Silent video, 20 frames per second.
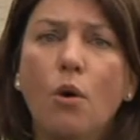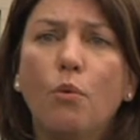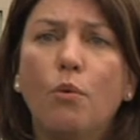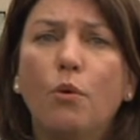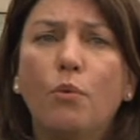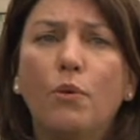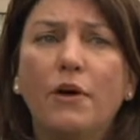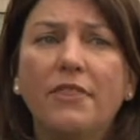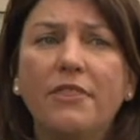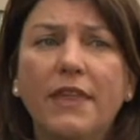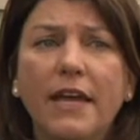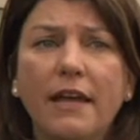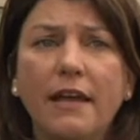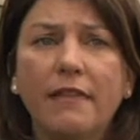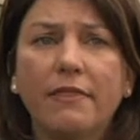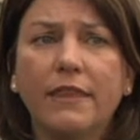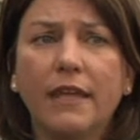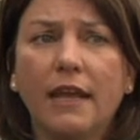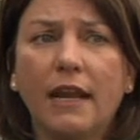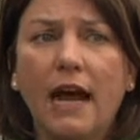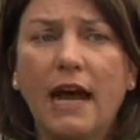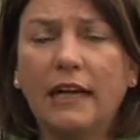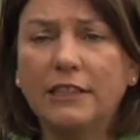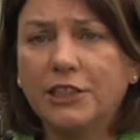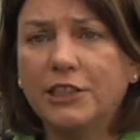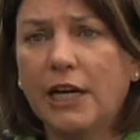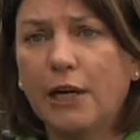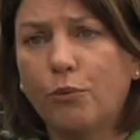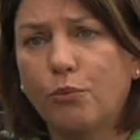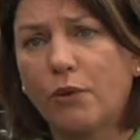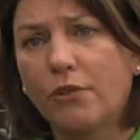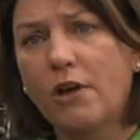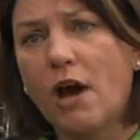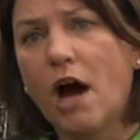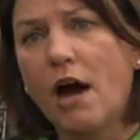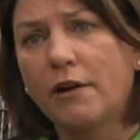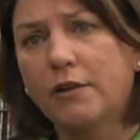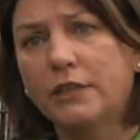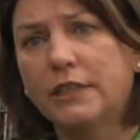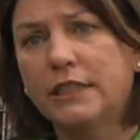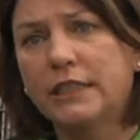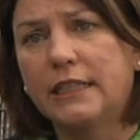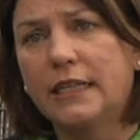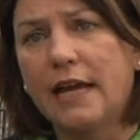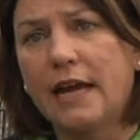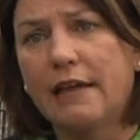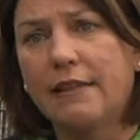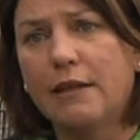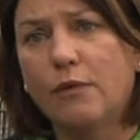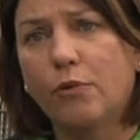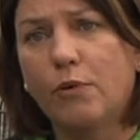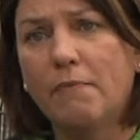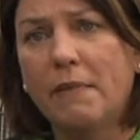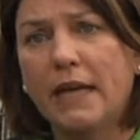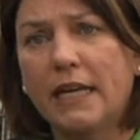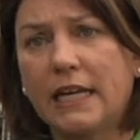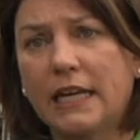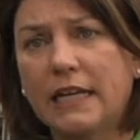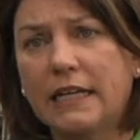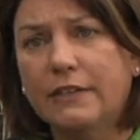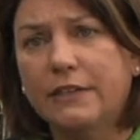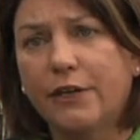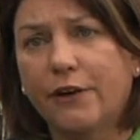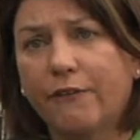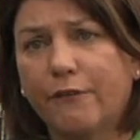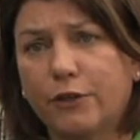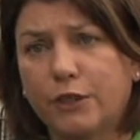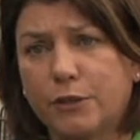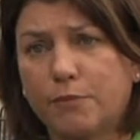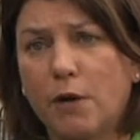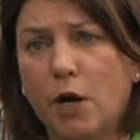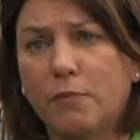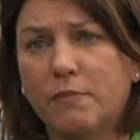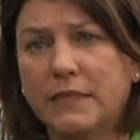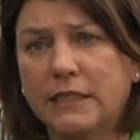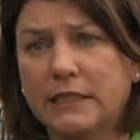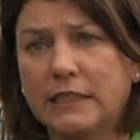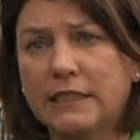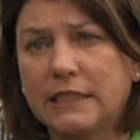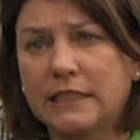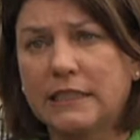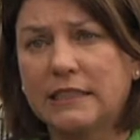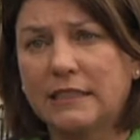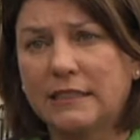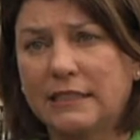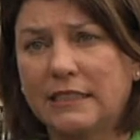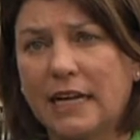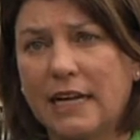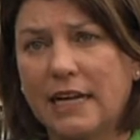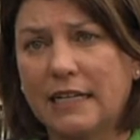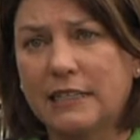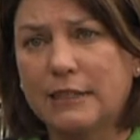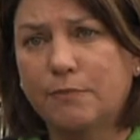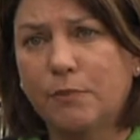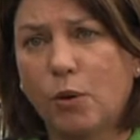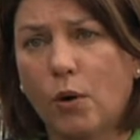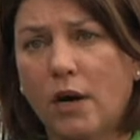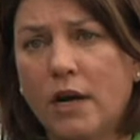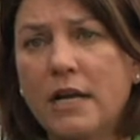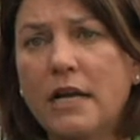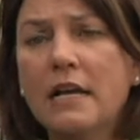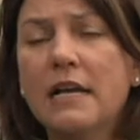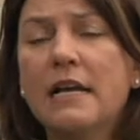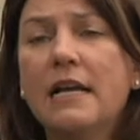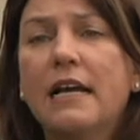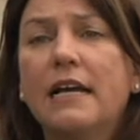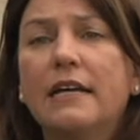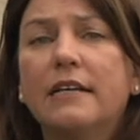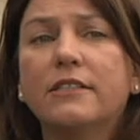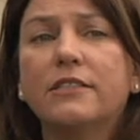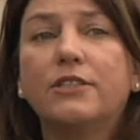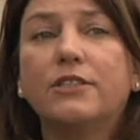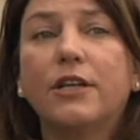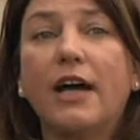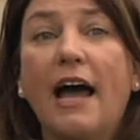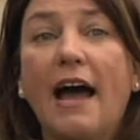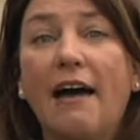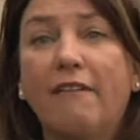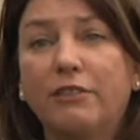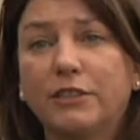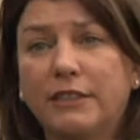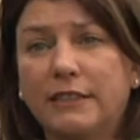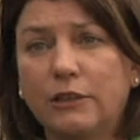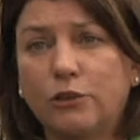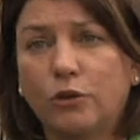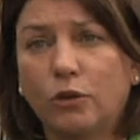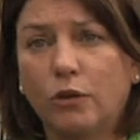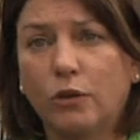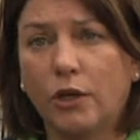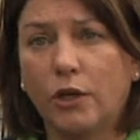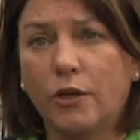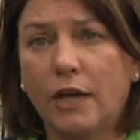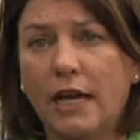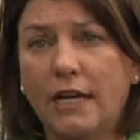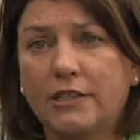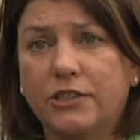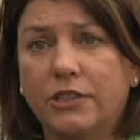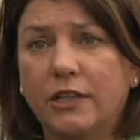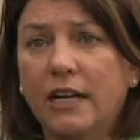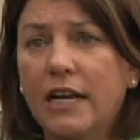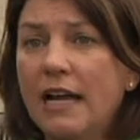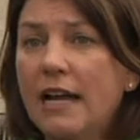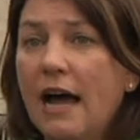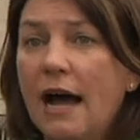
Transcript: Well, one thing that I shared with Congress today that would make it easier for small businesses to export is to have a central location.